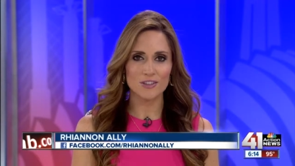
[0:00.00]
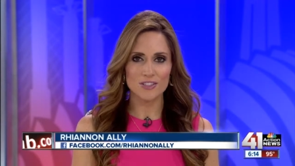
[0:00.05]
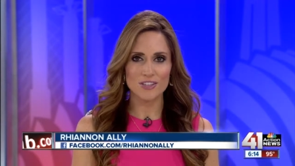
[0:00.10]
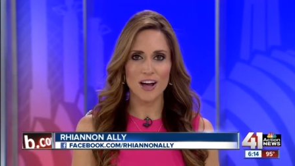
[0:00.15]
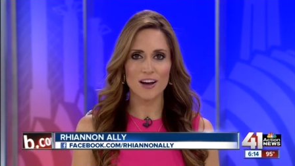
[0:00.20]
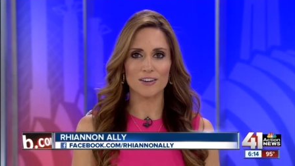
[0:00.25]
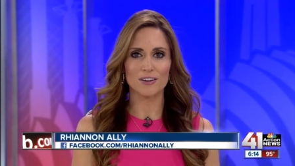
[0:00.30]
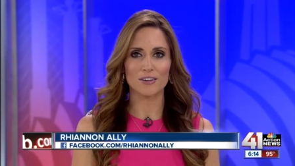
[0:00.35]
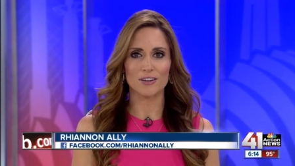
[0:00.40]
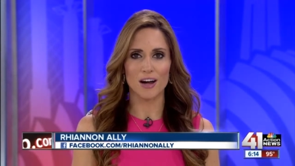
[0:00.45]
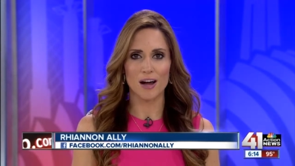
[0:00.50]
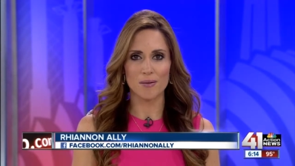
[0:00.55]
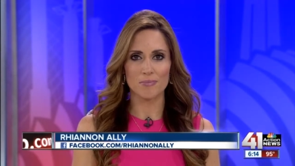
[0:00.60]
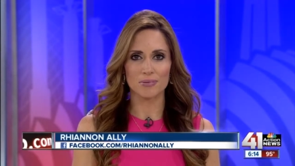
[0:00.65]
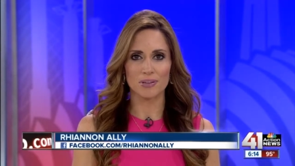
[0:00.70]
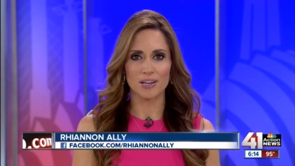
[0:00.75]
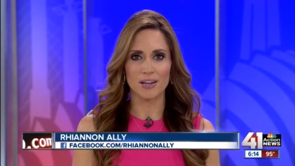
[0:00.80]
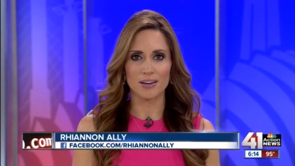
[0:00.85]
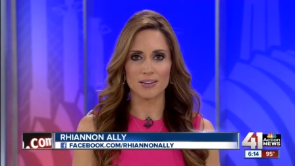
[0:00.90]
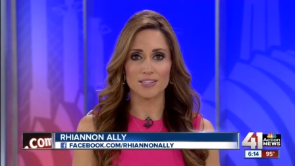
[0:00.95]
soccer
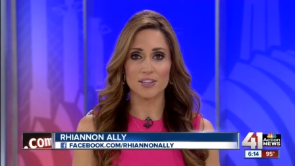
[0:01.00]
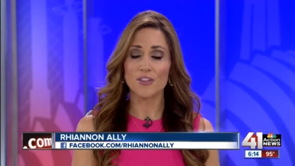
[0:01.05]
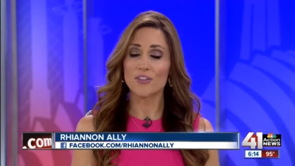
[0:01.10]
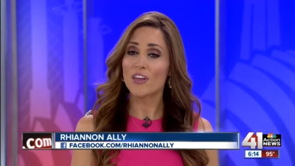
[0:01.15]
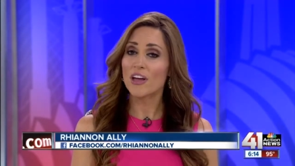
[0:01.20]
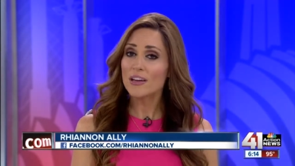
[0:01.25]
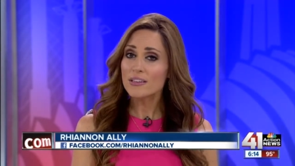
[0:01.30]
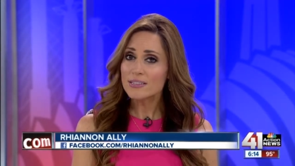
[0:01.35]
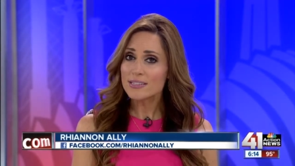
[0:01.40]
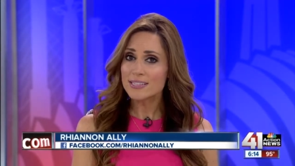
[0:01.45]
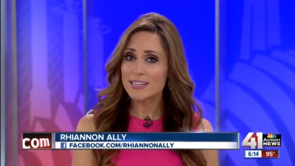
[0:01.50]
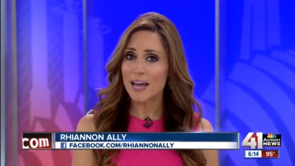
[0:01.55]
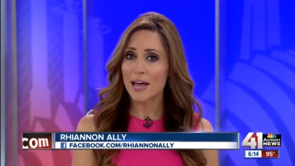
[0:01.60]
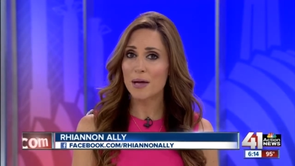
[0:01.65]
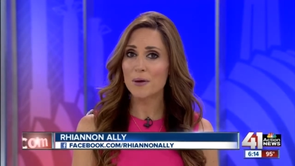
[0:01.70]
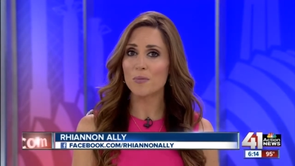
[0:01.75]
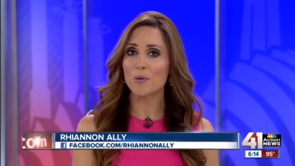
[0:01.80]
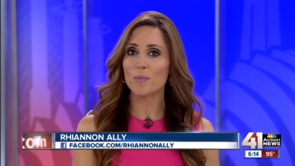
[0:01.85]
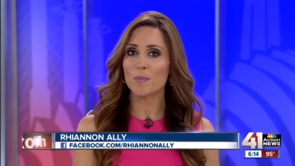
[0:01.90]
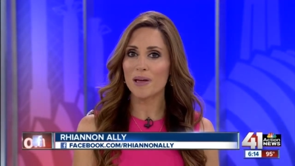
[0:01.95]
complex that they
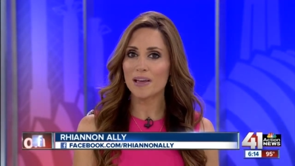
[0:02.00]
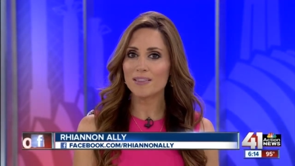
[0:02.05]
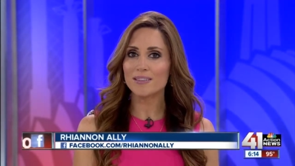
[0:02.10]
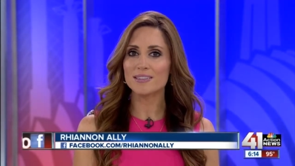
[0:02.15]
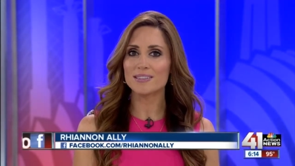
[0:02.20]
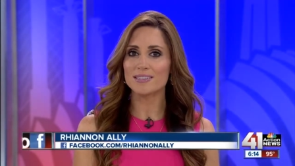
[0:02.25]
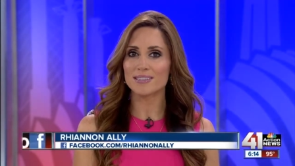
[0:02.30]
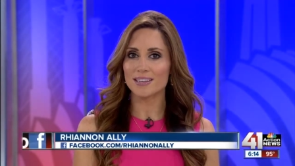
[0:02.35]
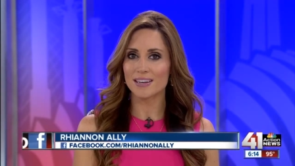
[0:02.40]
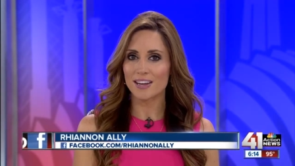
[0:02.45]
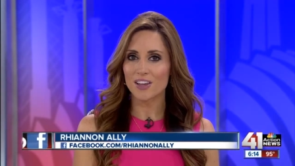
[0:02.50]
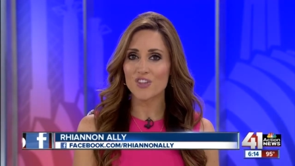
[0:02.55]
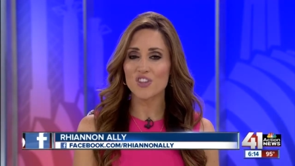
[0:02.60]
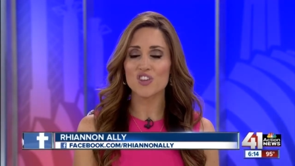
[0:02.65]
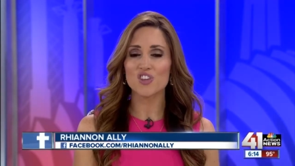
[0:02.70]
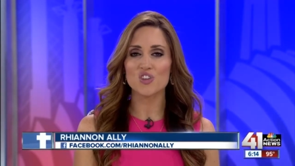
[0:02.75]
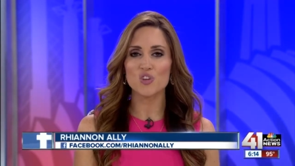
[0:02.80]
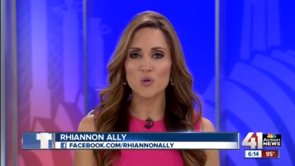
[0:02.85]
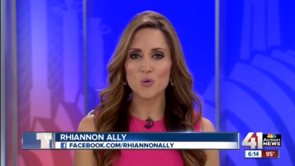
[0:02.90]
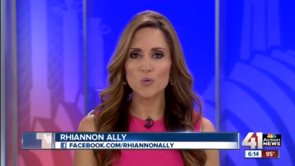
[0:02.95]
say will make the city the
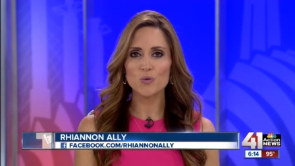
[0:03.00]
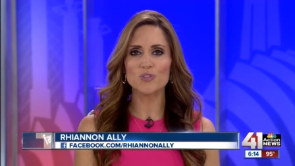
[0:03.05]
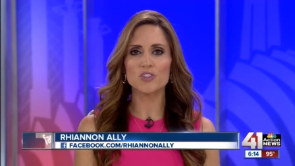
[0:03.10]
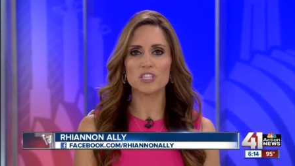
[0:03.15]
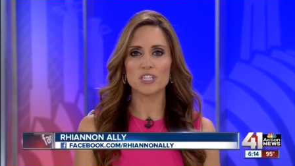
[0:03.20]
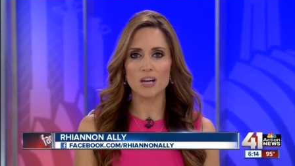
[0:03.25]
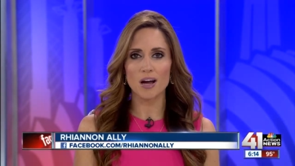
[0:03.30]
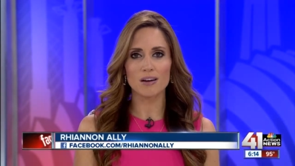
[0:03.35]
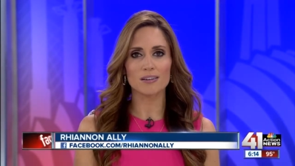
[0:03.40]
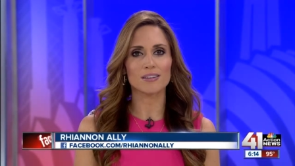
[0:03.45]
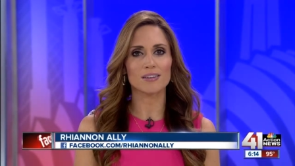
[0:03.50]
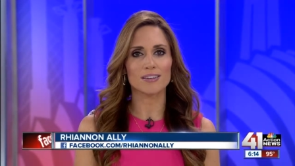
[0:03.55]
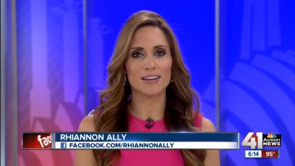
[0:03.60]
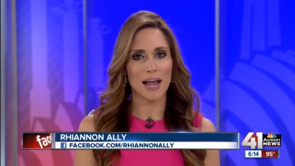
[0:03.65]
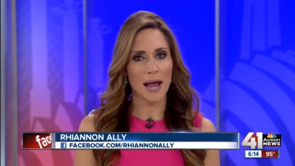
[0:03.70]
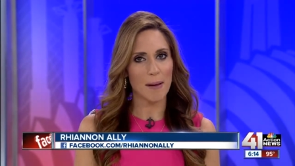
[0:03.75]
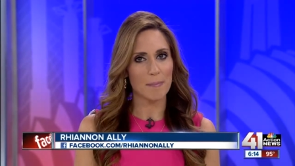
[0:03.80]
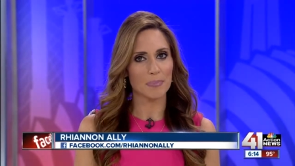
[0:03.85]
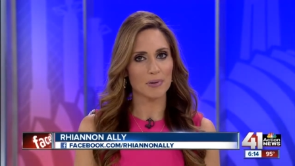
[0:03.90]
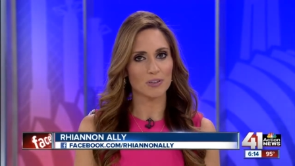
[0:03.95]
youth soccer
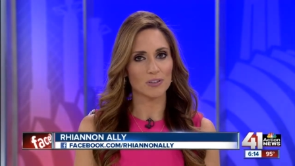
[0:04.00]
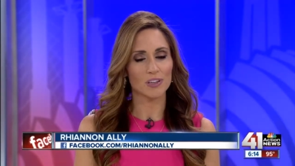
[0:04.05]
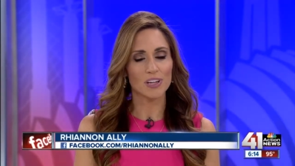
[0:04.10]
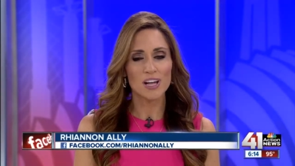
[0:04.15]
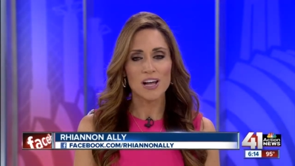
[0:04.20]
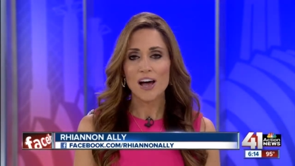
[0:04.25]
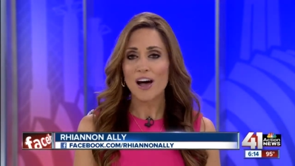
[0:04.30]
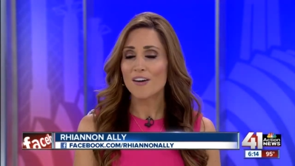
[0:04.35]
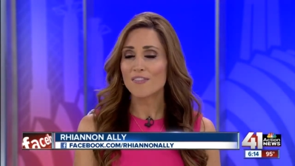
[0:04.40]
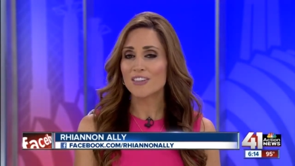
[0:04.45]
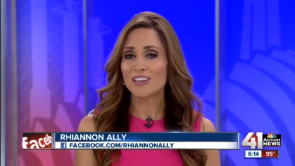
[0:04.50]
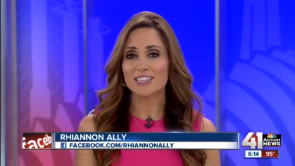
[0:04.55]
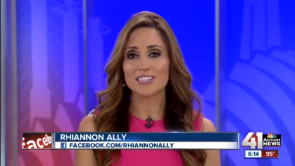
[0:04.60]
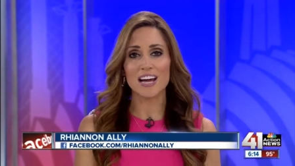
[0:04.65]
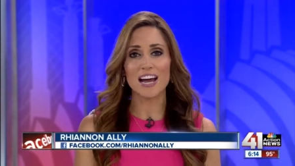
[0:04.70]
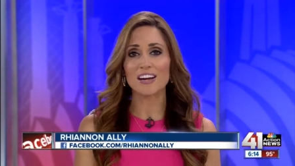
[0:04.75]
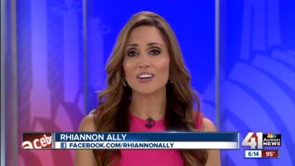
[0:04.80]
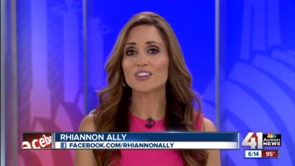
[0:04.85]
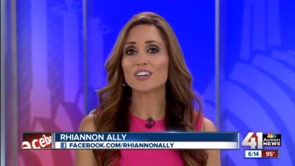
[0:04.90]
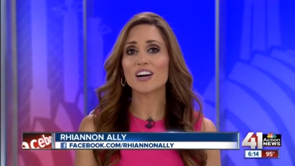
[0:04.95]
capital of the
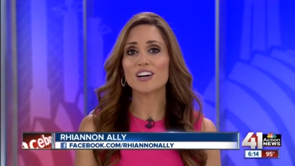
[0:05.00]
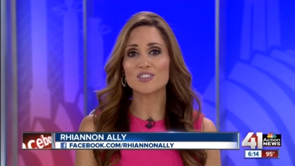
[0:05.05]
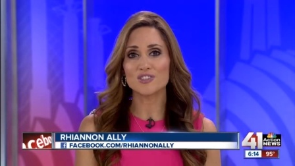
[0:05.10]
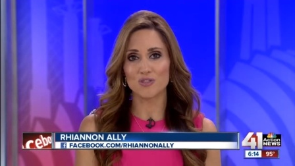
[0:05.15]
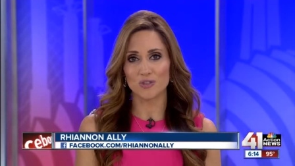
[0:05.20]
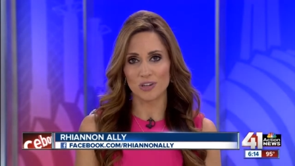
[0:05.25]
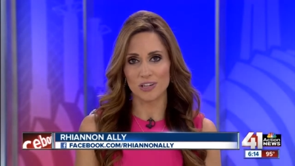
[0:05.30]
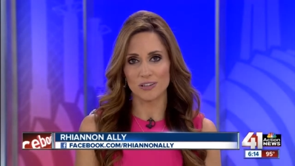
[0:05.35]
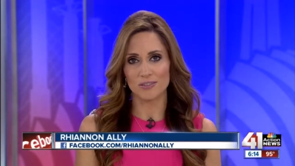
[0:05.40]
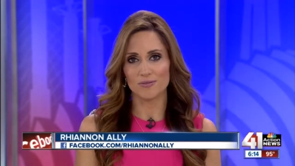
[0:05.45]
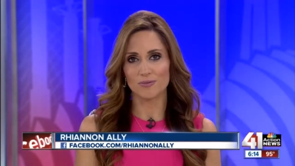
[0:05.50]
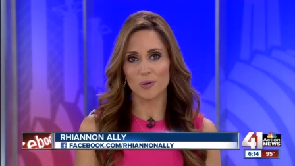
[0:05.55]
entire country.